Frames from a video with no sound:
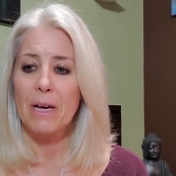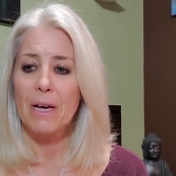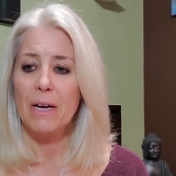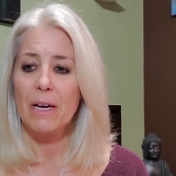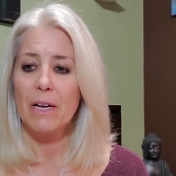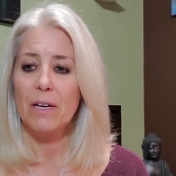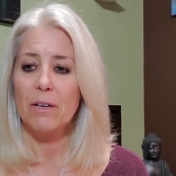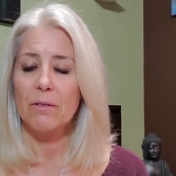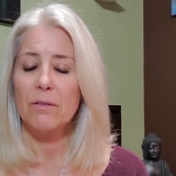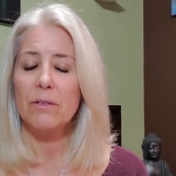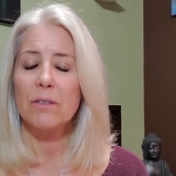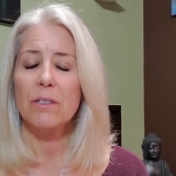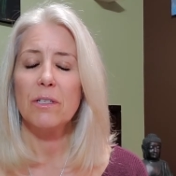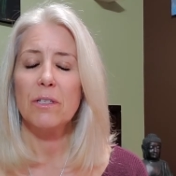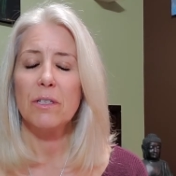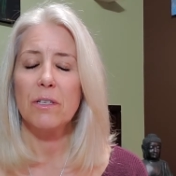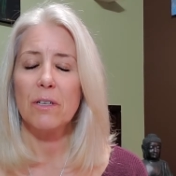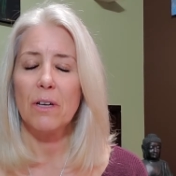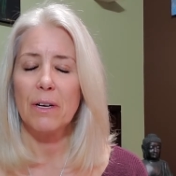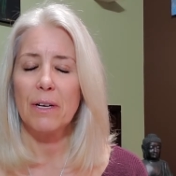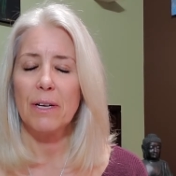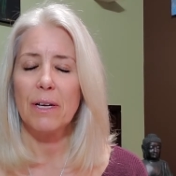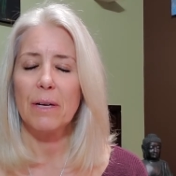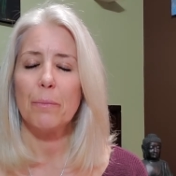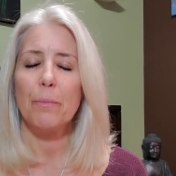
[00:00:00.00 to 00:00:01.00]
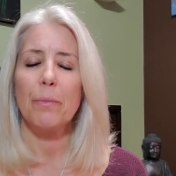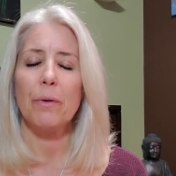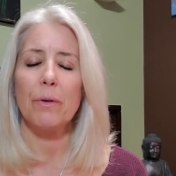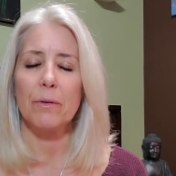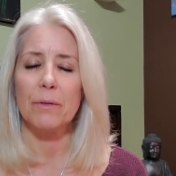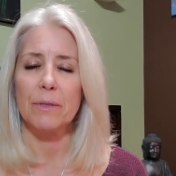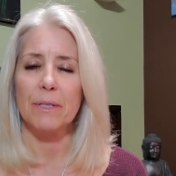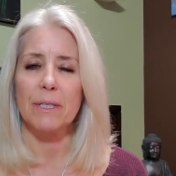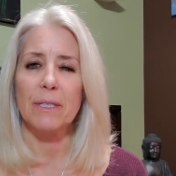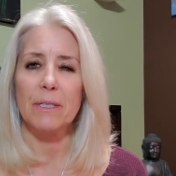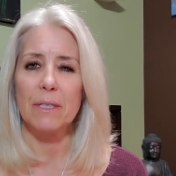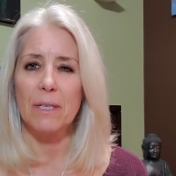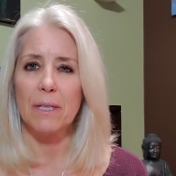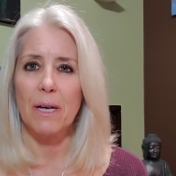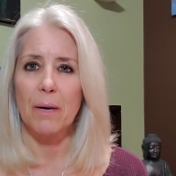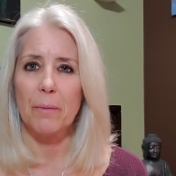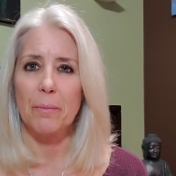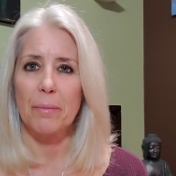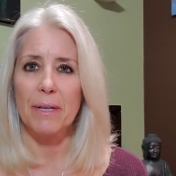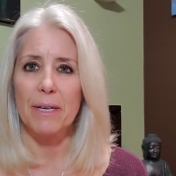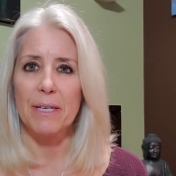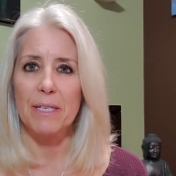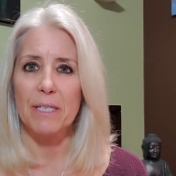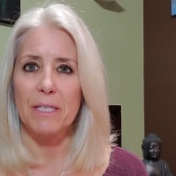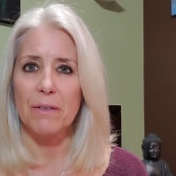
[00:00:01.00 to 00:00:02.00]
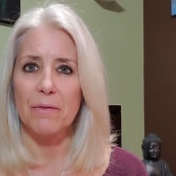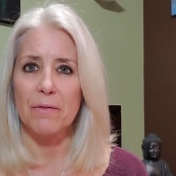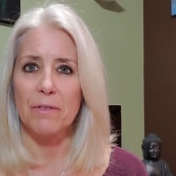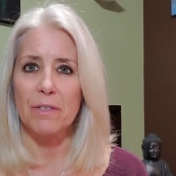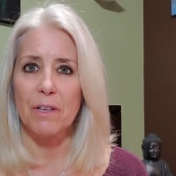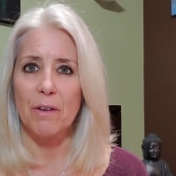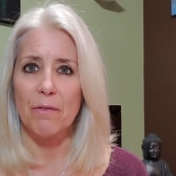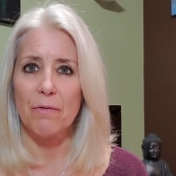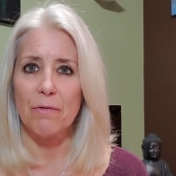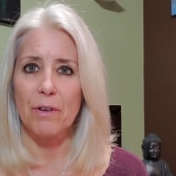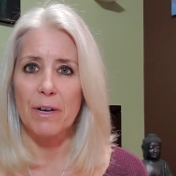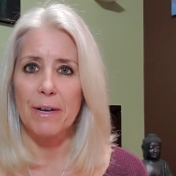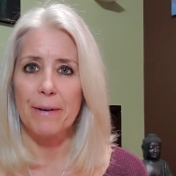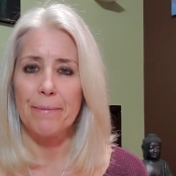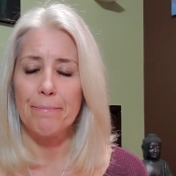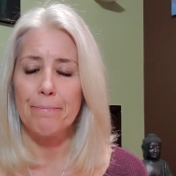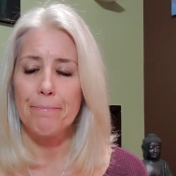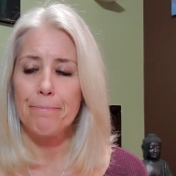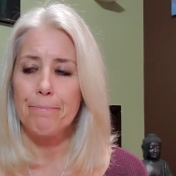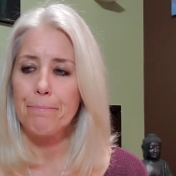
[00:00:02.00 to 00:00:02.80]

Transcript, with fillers: you know to not get pulled into that place of suffering